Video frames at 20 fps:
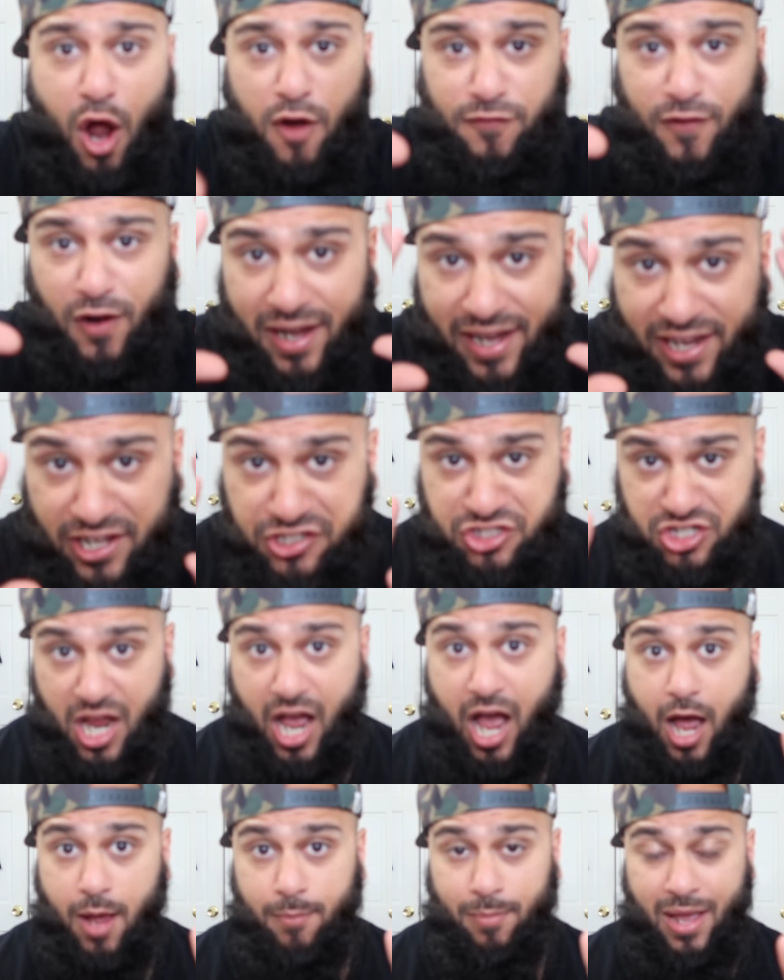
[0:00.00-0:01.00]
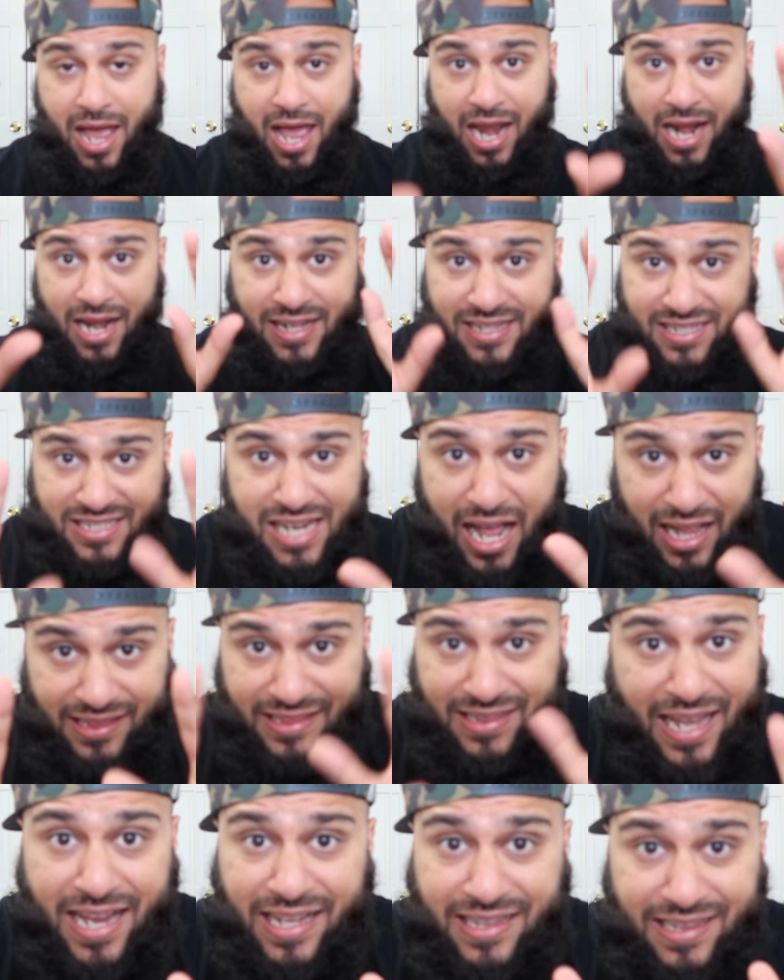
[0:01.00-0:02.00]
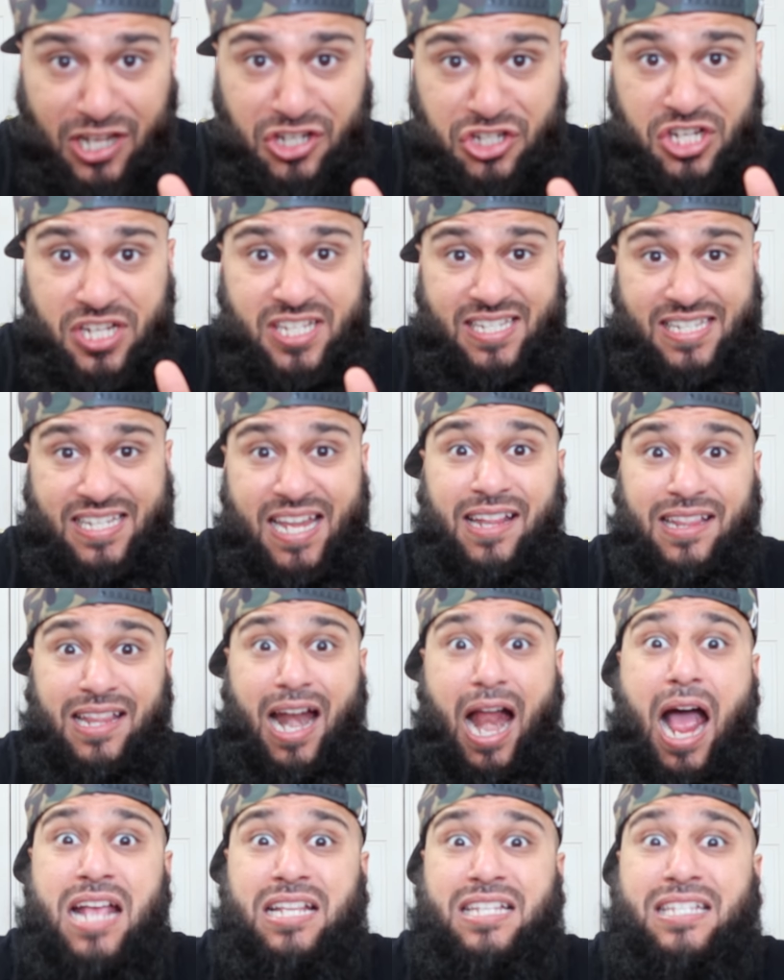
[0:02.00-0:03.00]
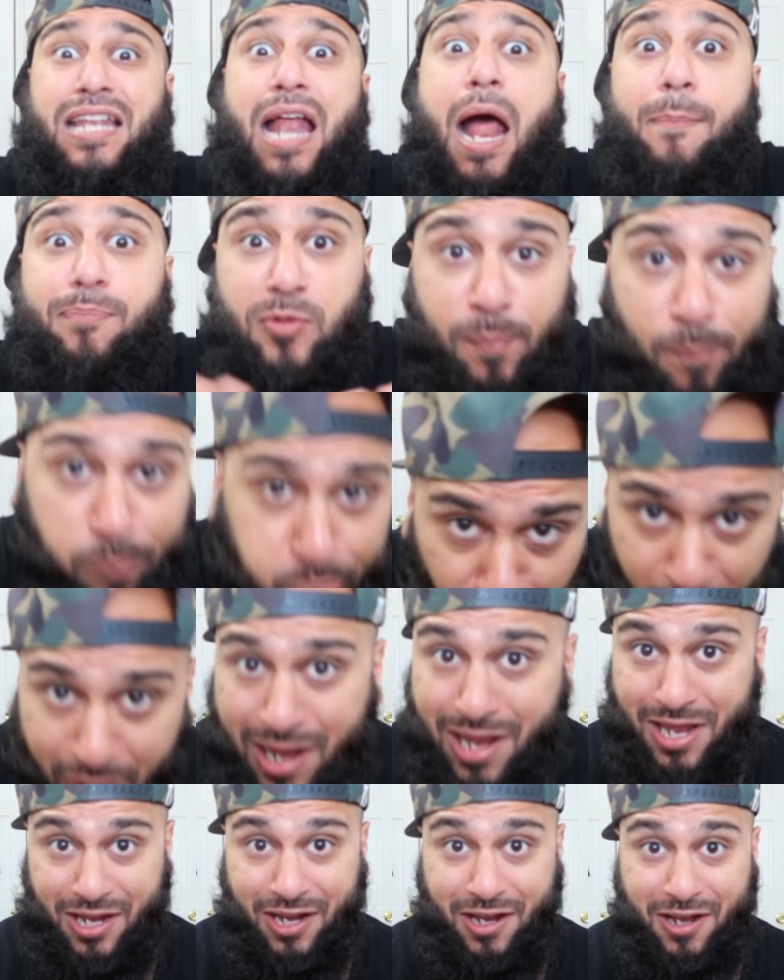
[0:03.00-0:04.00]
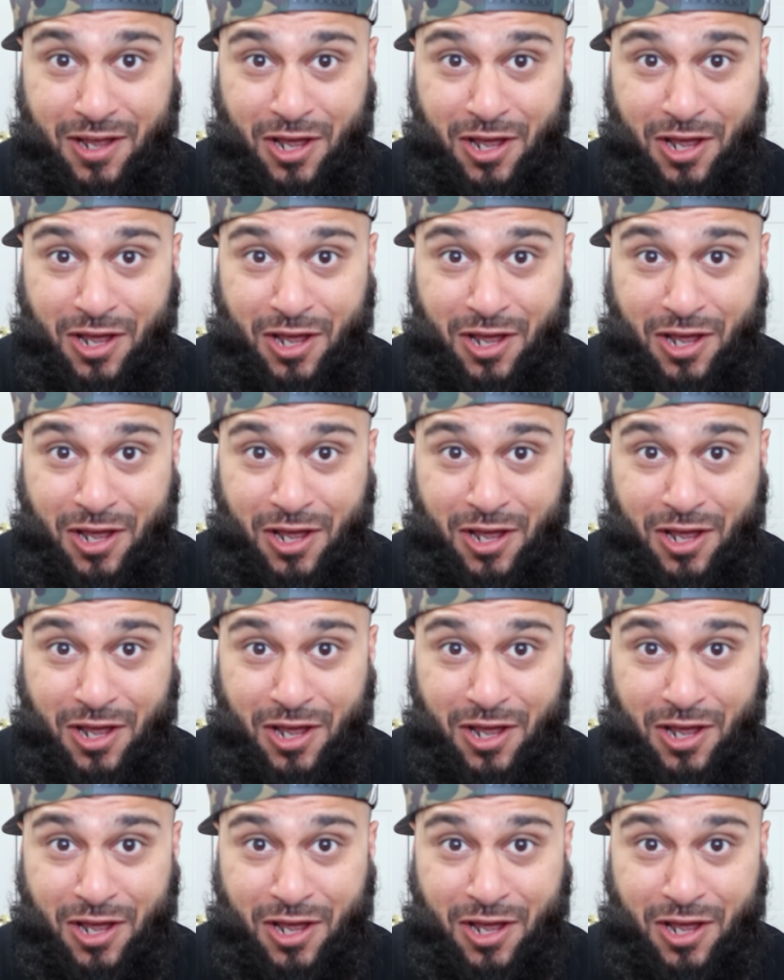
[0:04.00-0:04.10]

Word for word: off her hijab. Let's not think that she said that I stopped praying.